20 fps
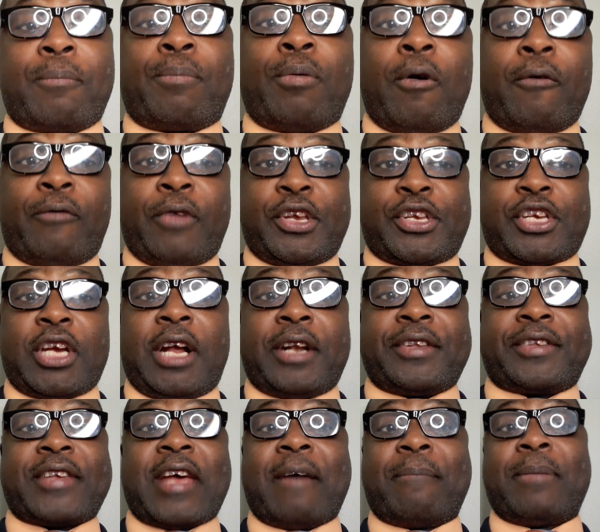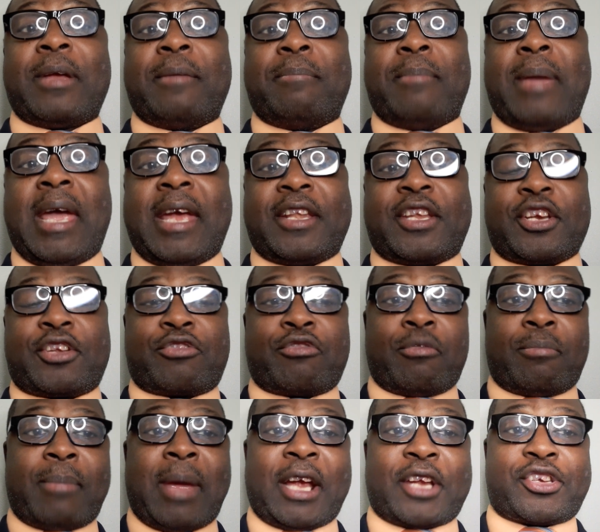Provisions have been made
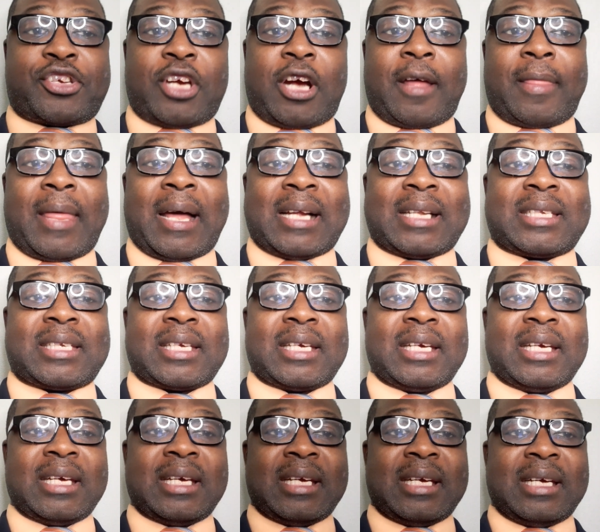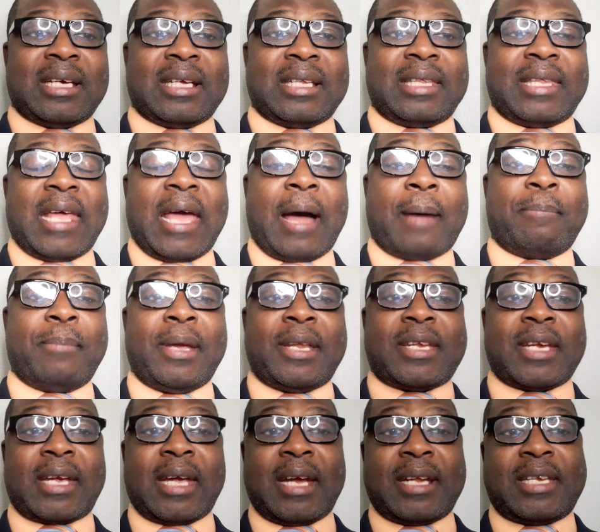to make sure that they are
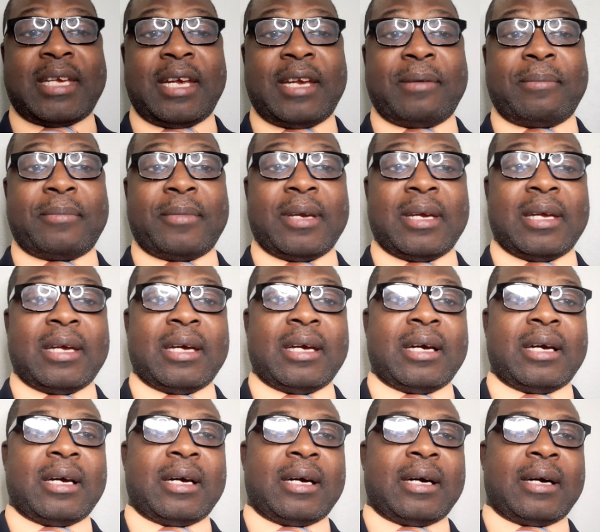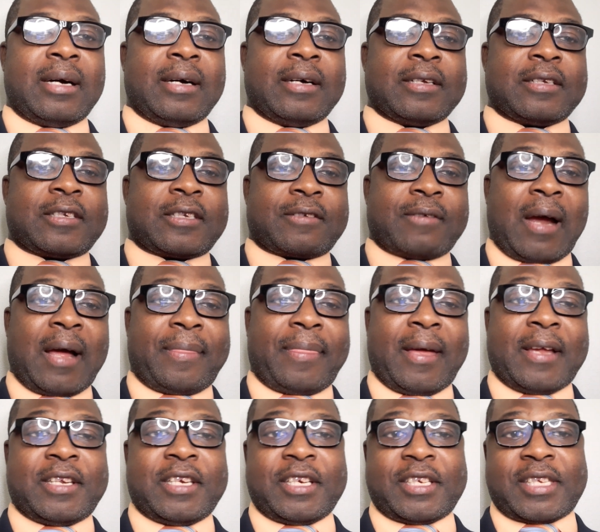mitigating
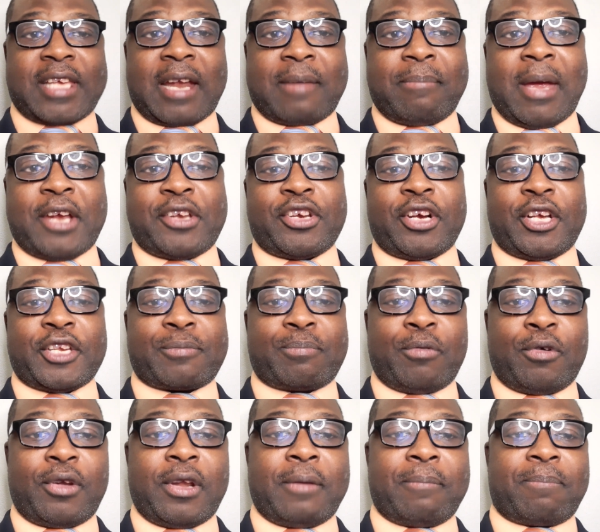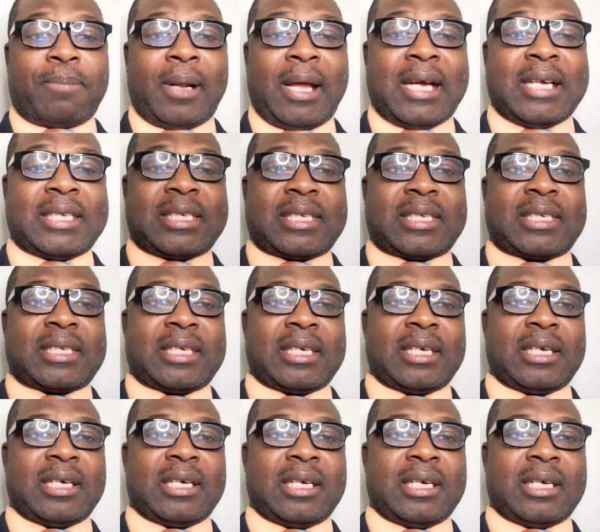strategies and measures put in place
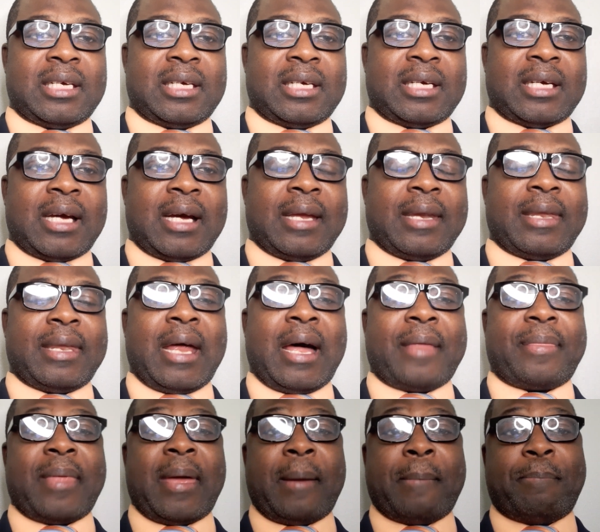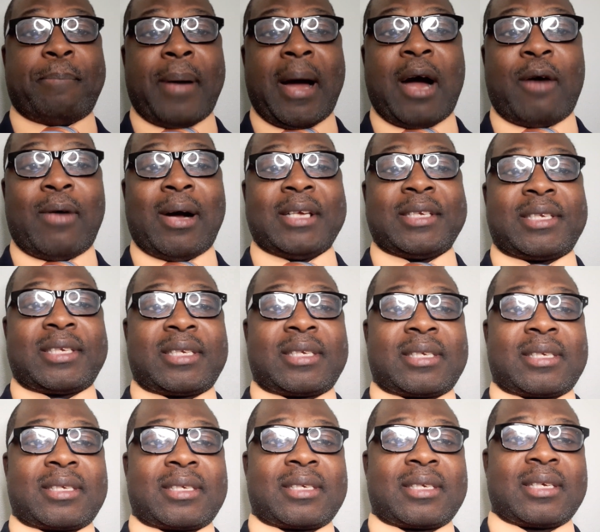that
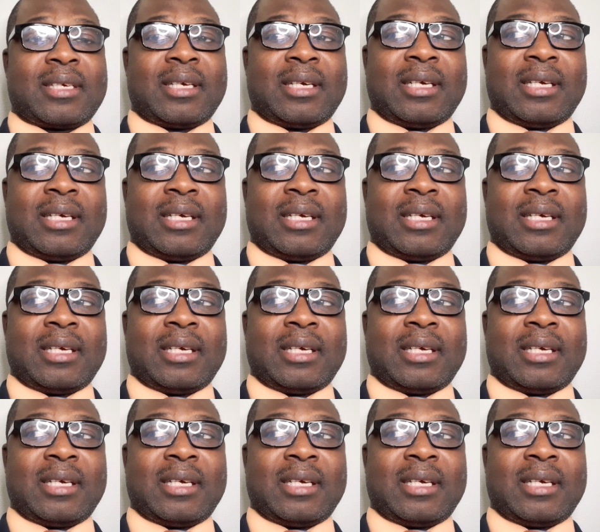empowers